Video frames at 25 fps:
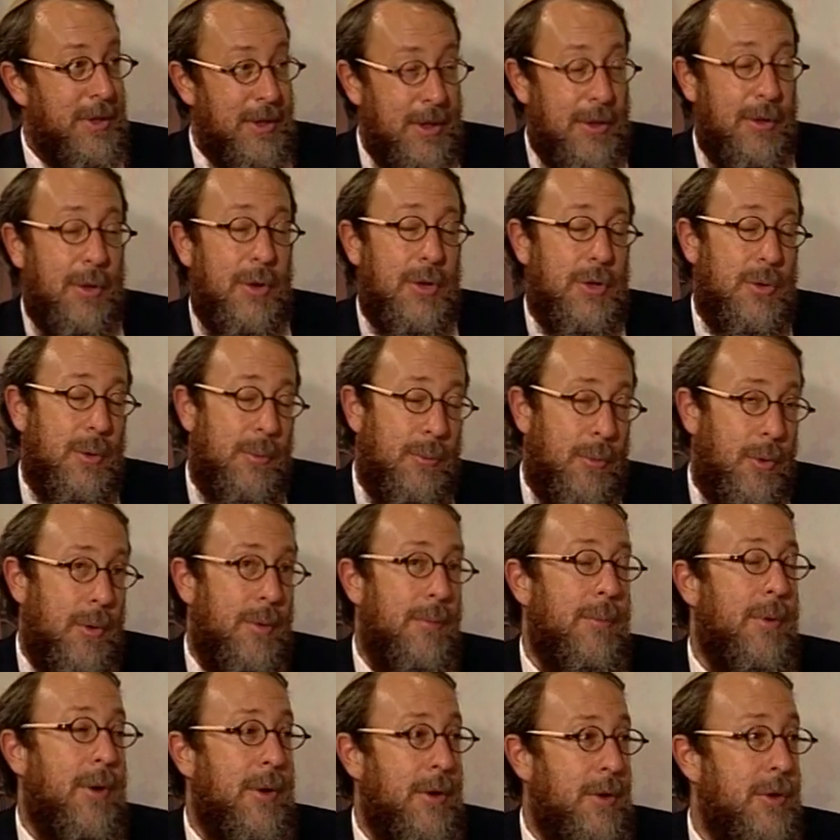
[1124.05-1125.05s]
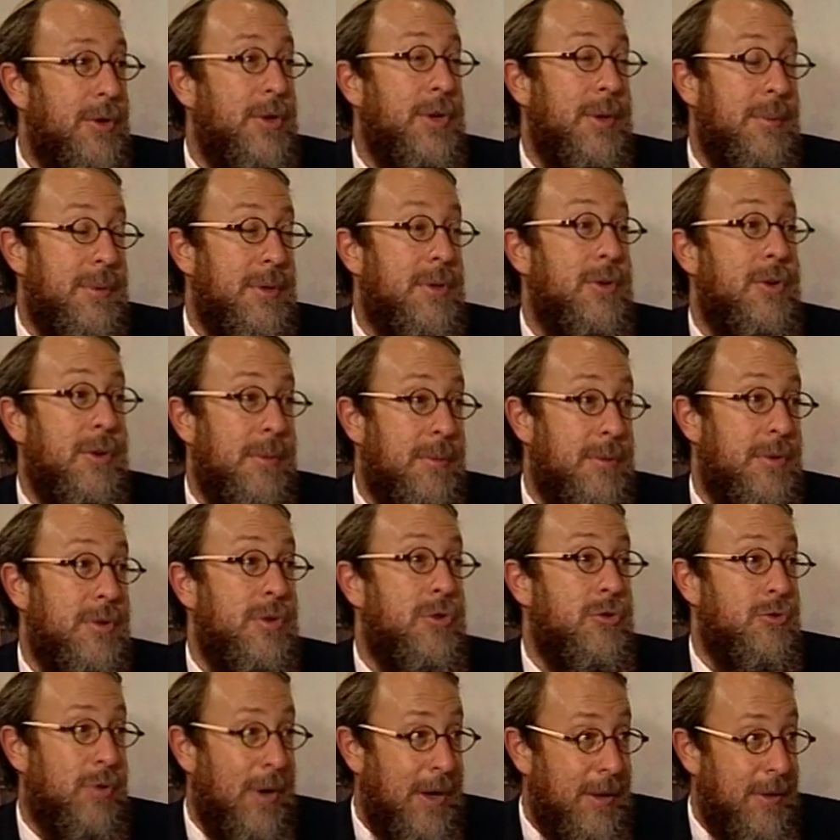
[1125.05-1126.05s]
I think they're also important partnerships in terms
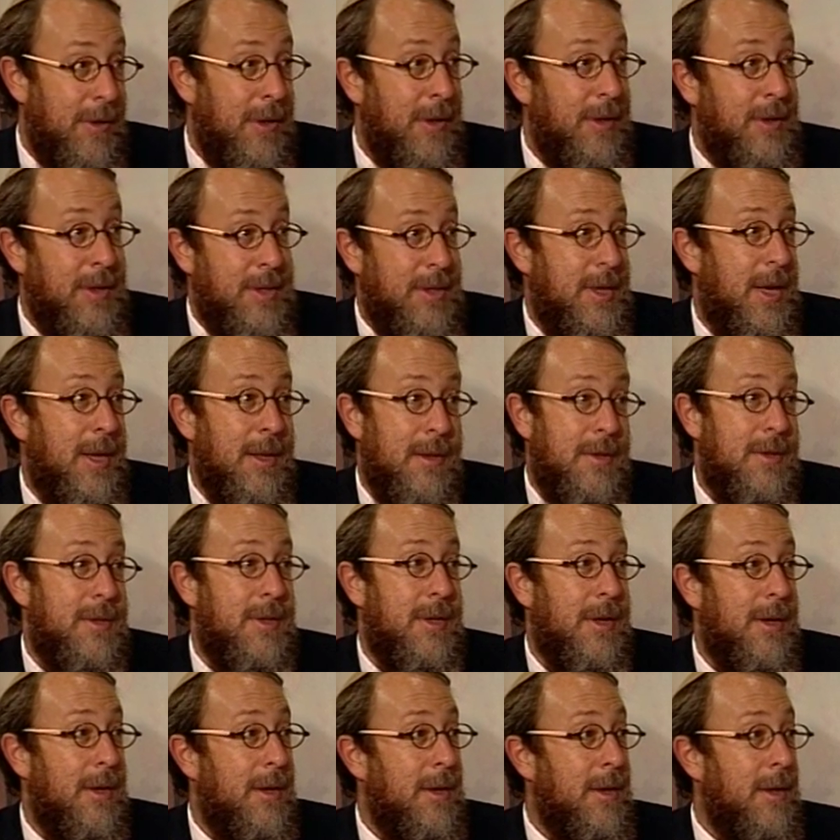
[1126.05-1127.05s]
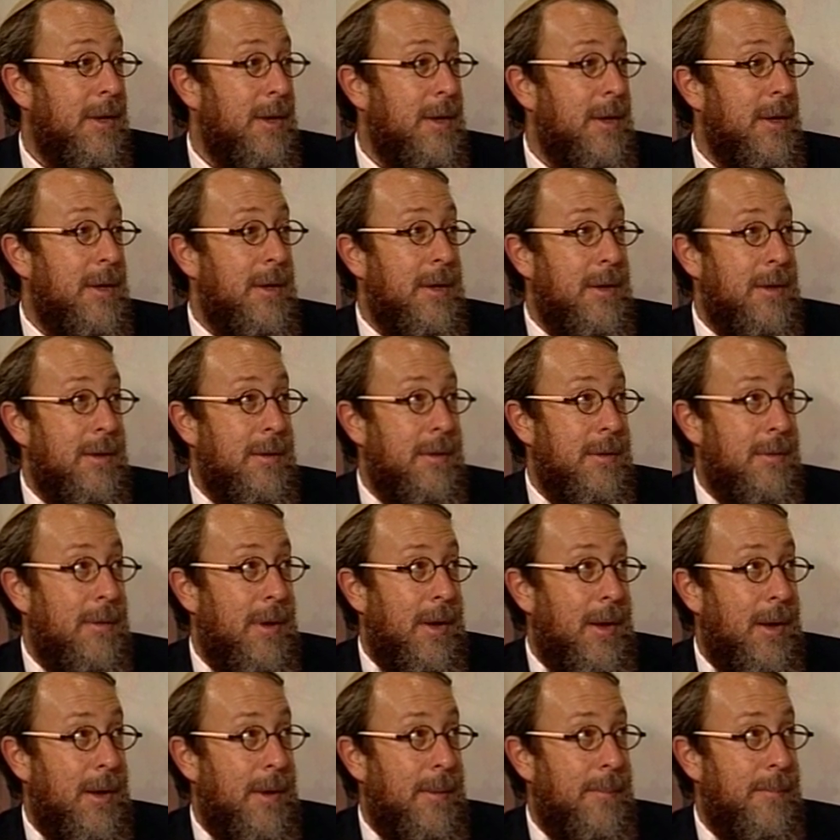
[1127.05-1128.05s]
of strengthening the sense.
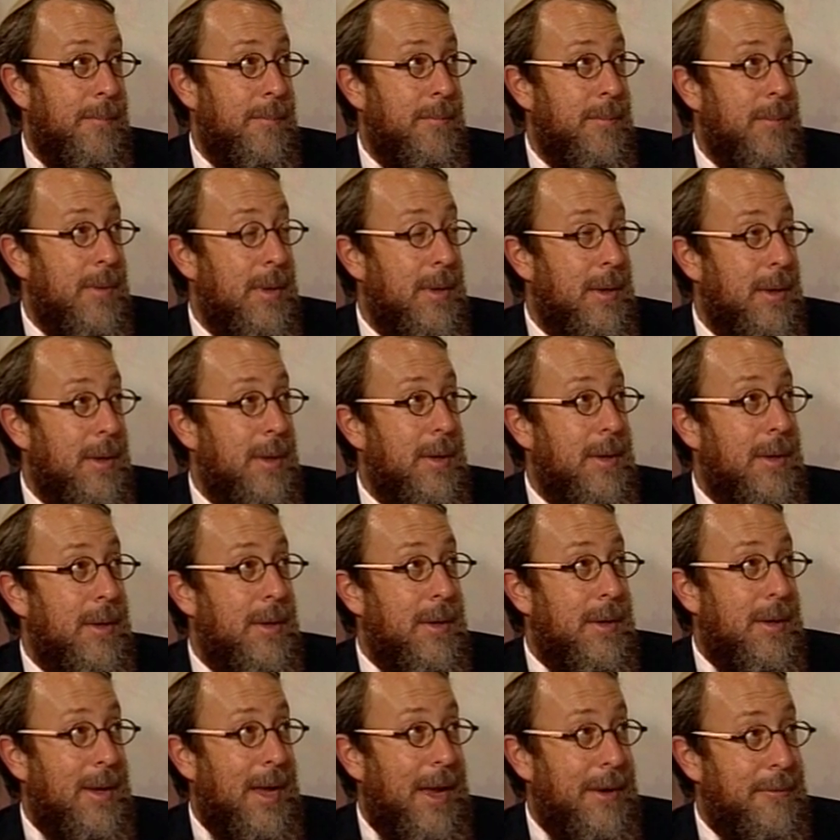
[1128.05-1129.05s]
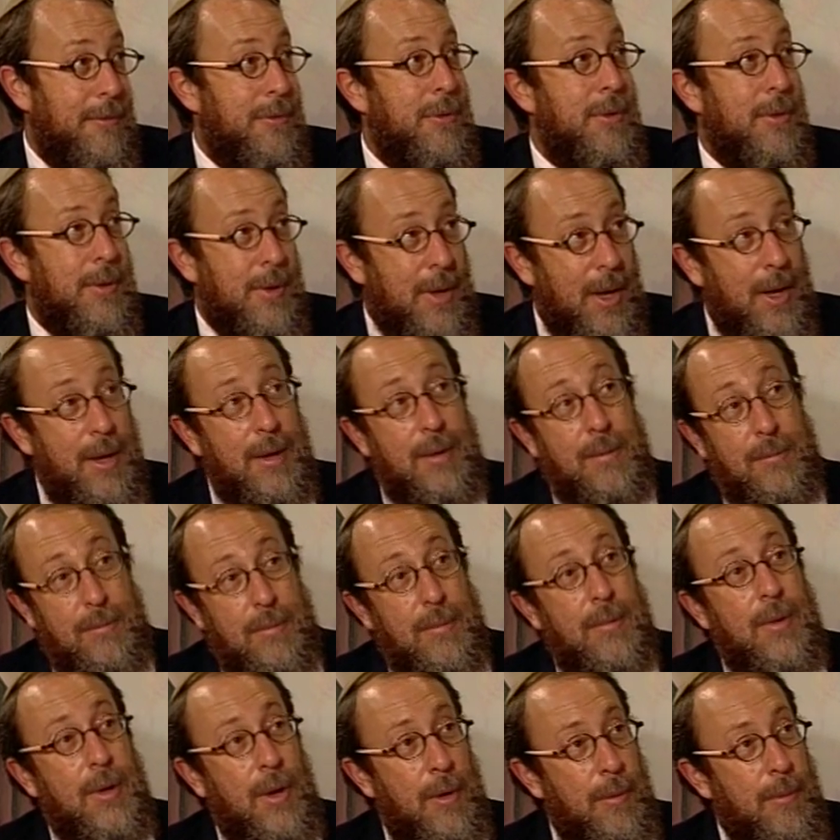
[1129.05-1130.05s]
After
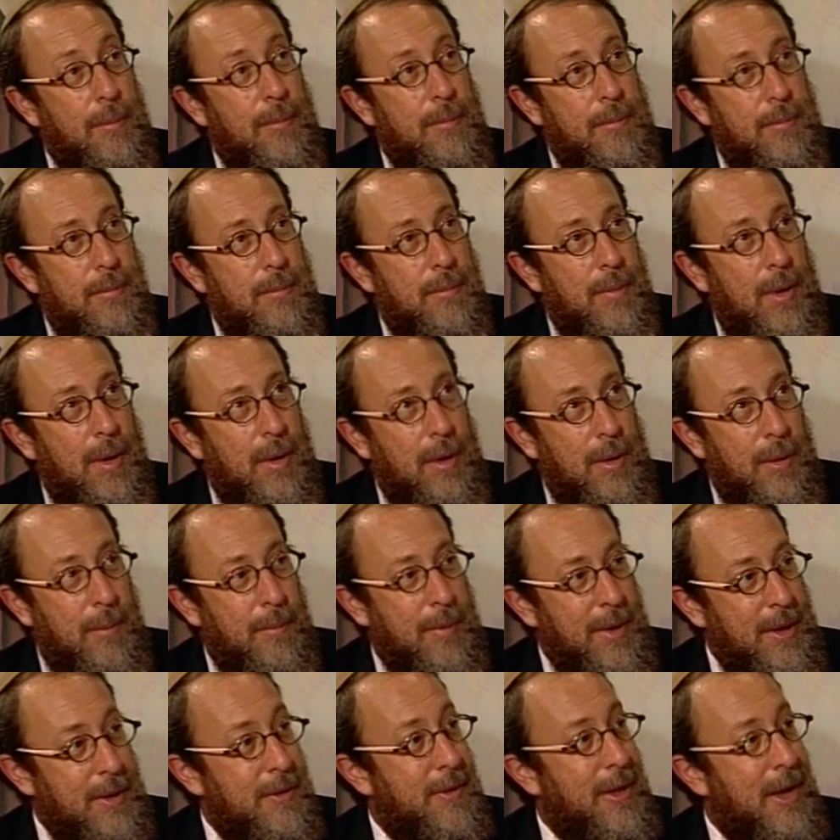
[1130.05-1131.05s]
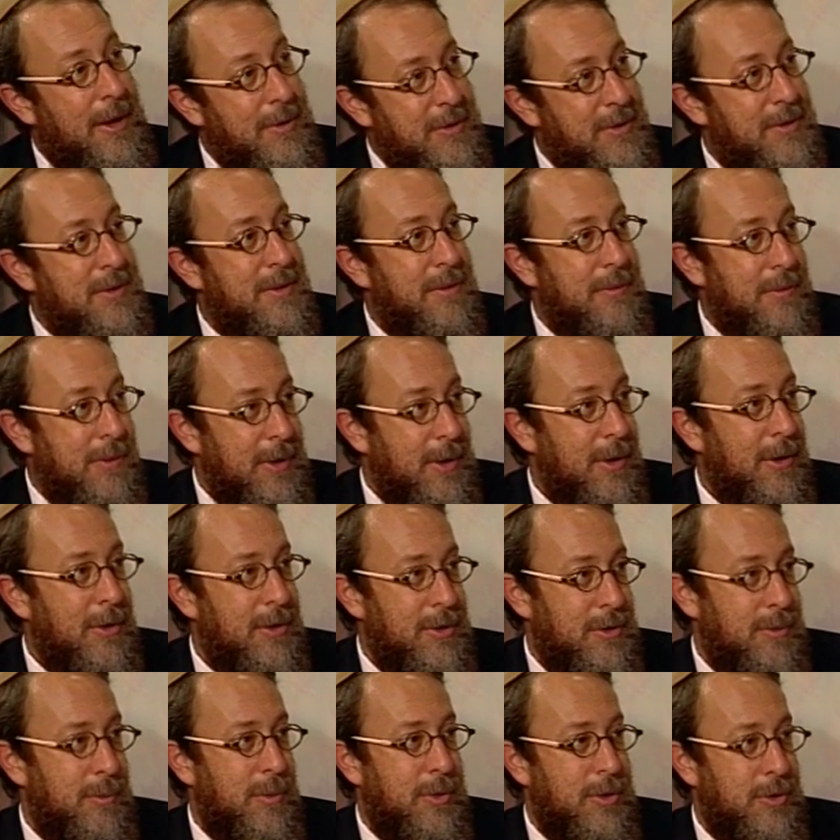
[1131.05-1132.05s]
many thousands of
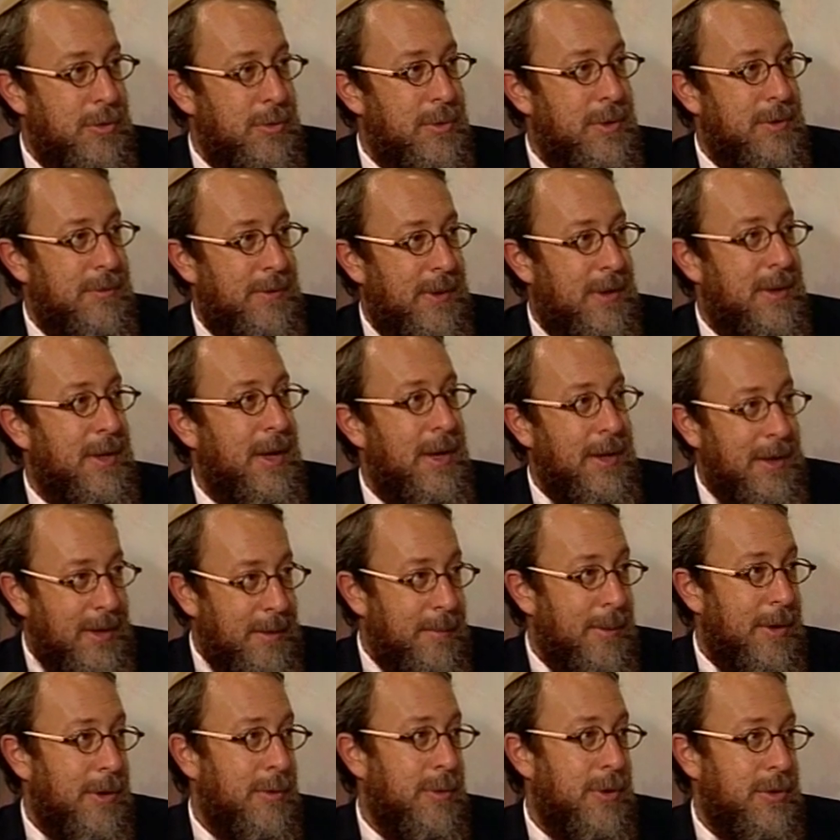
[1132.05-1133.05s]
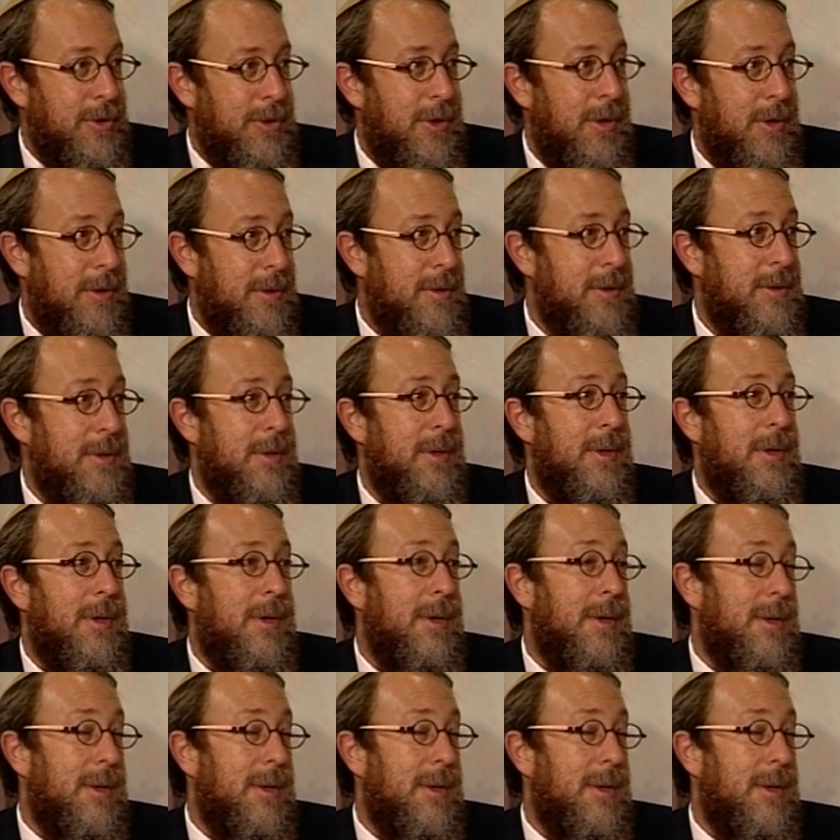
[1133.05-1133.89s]
years where Jews felt hated by Christians.